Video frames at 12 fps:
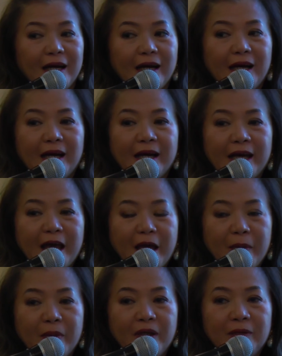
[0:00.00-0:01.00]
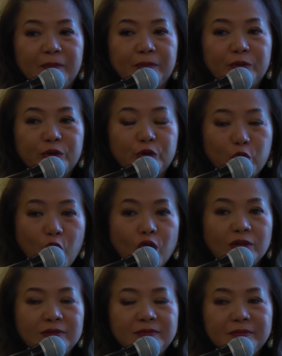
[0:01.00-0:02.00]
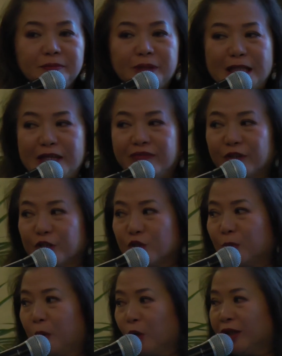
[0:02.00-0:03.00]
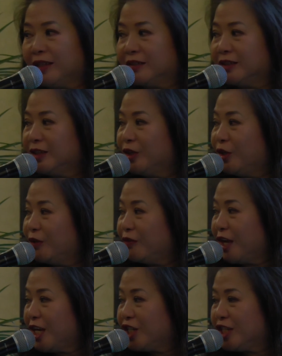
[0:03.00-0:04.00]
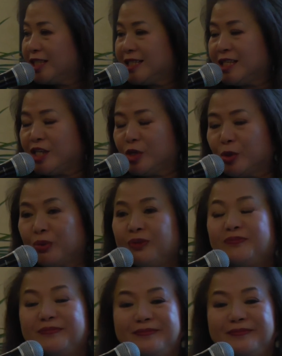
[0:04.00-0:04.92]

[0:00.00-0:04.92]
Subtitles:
I am a strong believer and supporter of Asia CEO.